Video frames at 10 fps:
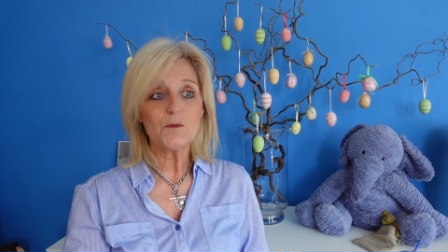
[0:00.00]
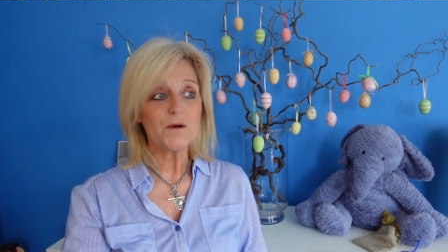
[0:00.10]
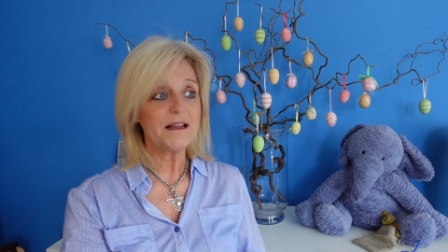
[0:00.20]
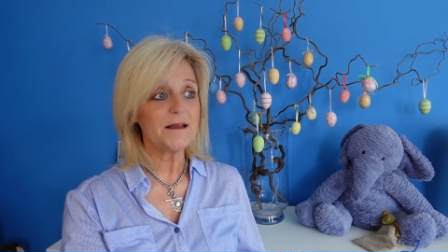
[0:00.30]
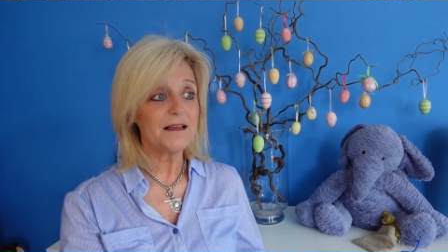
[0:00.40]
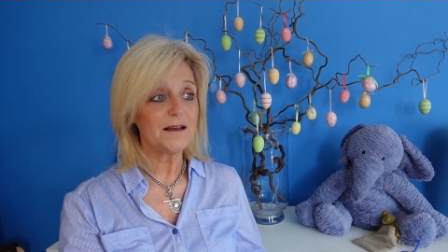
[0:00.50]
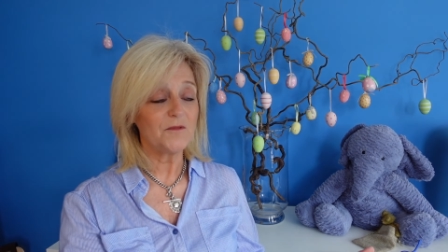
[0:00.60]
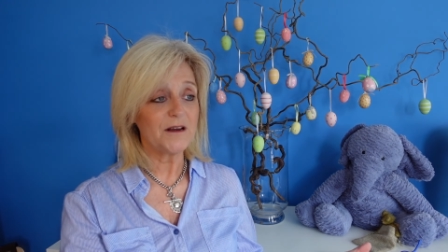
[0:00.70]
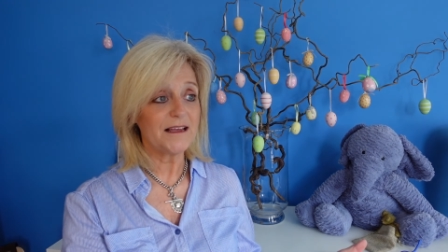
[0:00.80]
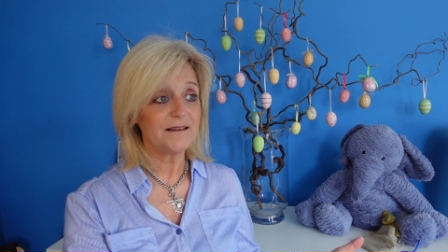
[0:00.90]
When
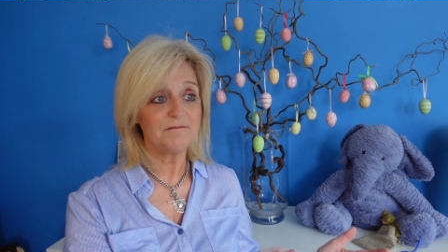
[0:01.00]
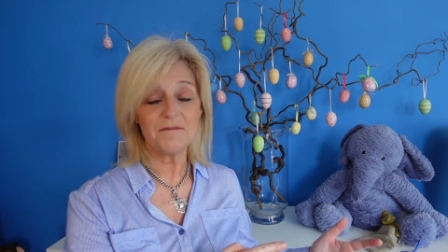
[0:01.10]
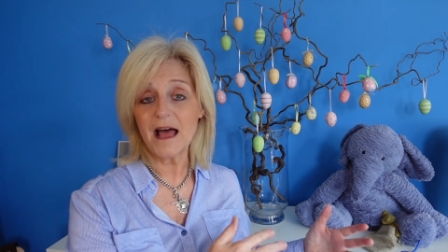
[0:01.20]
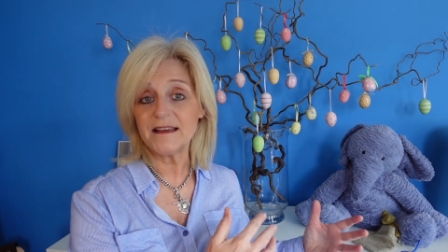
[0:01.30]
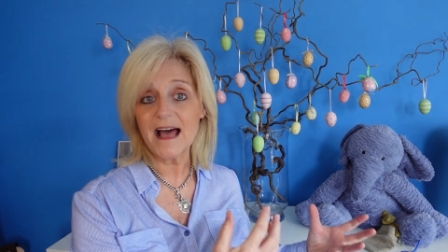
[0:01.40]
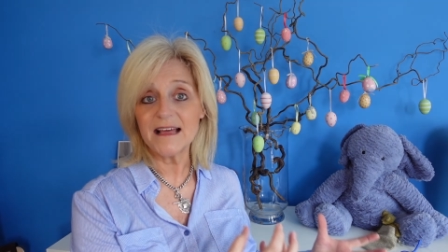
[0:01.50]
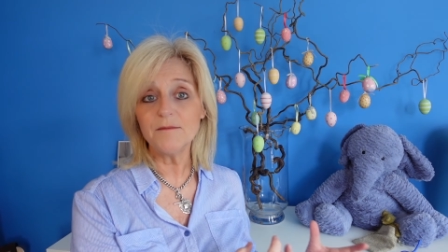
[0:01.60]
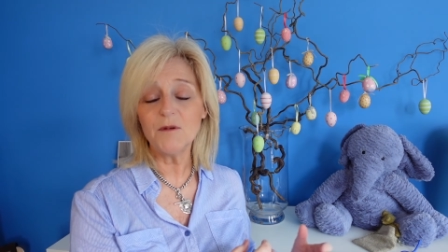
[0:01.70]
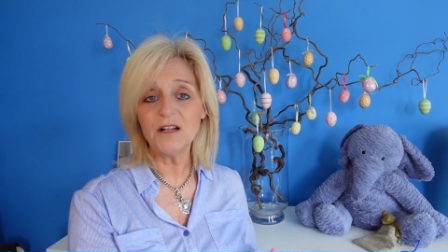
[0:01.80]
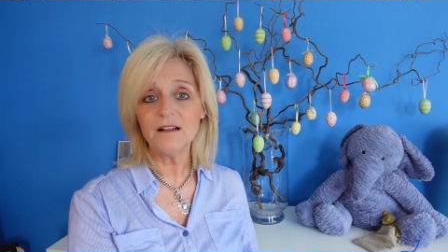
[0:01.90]
an
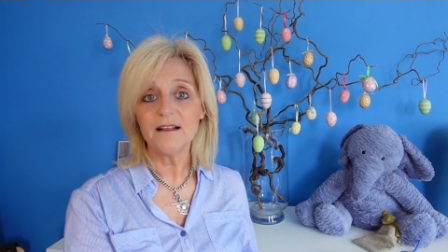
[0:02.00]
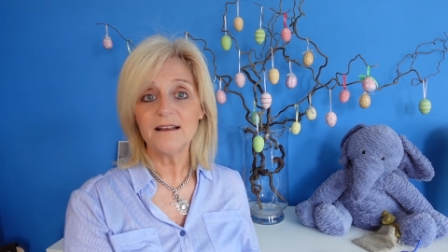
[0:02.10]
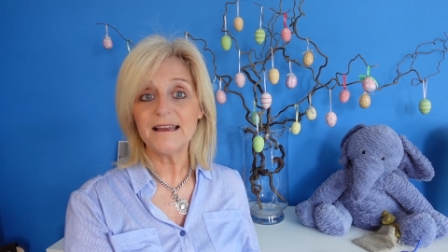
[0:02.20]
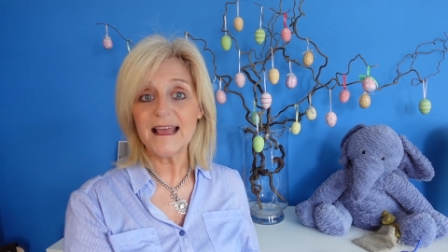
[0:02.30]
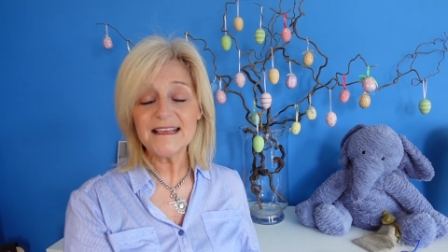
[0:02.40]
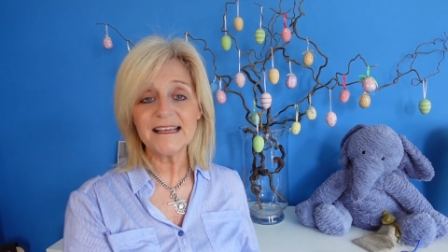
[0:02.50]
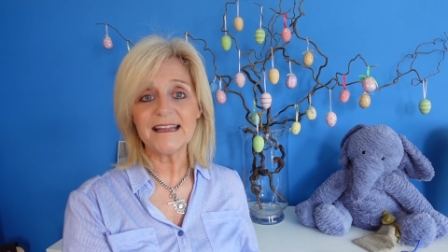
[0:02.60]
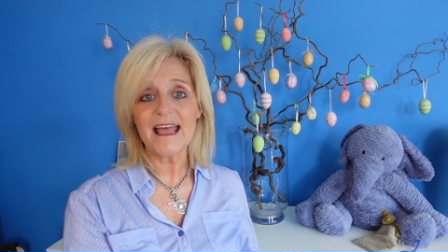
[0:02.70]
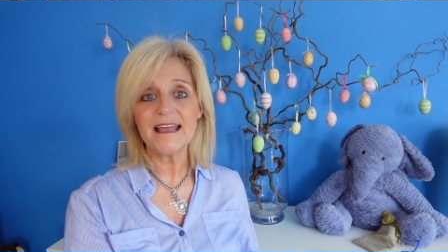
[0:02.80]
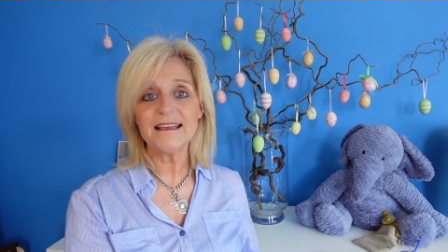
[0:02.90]
animal lays an
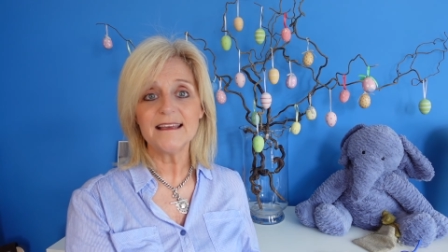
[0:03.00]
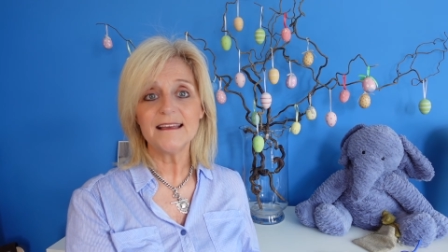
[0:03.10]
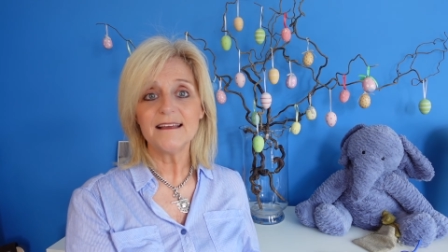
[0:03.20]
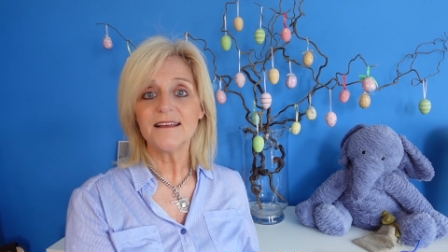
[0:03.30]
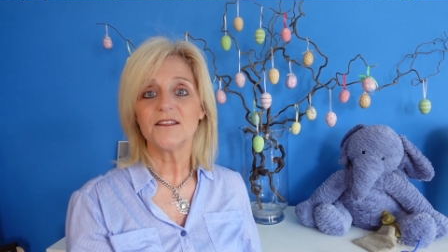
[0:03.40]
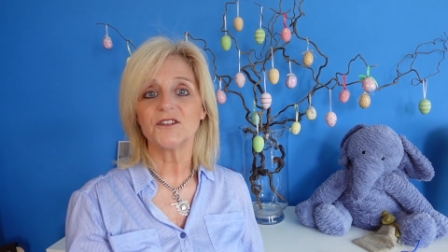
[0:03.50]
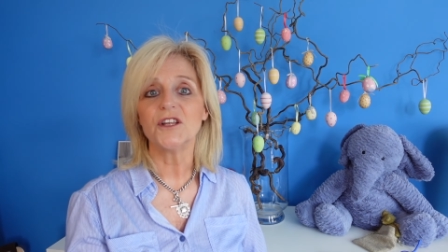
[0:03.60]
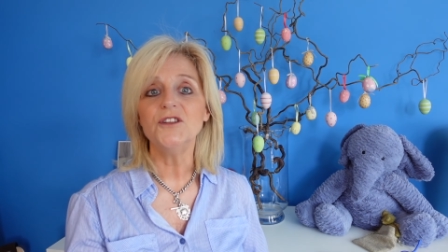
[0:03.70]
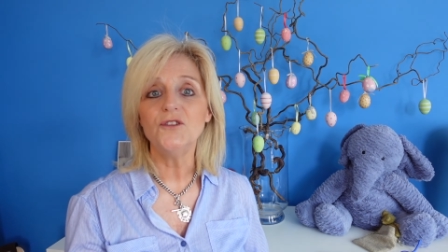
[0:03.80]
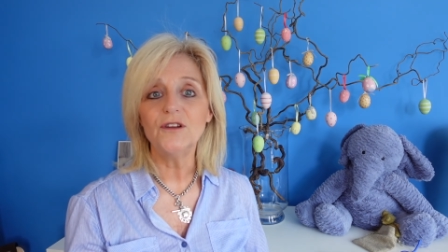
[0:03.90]
egg, there's
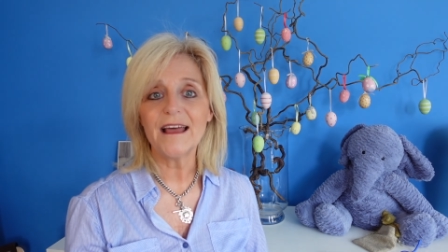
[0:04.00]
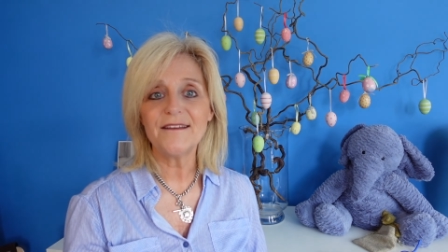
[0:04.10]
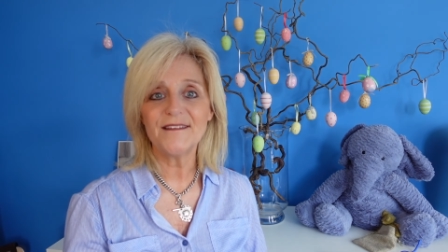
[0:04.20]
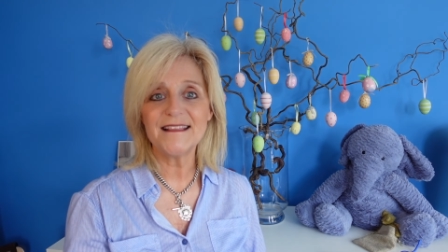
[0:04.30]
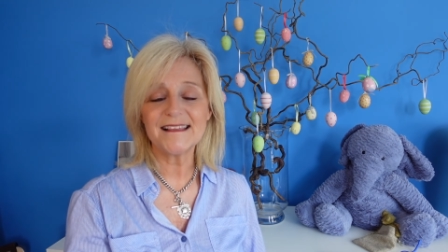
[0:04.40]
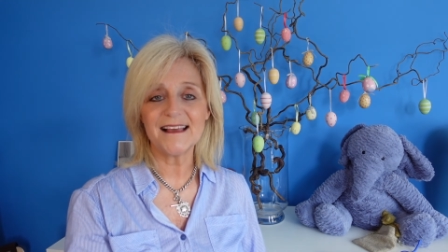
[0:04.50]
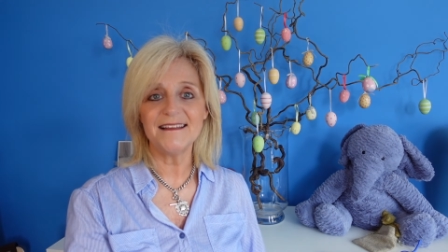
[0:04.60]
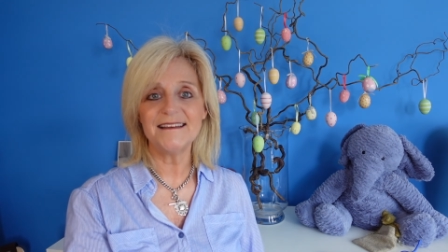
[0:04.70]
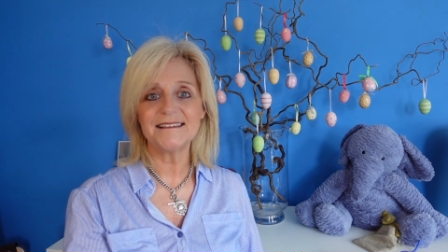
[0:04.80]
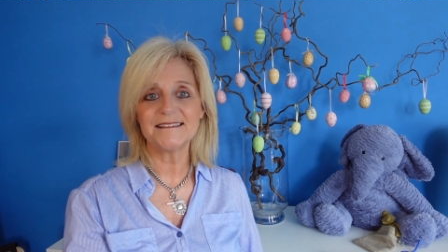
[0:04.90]
a new life
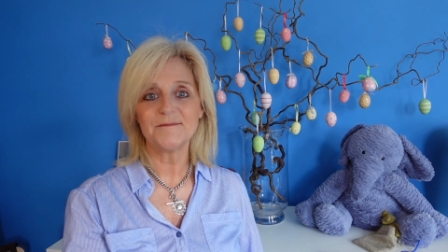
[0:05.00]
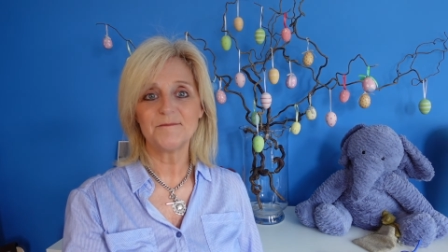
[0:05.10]
inside it.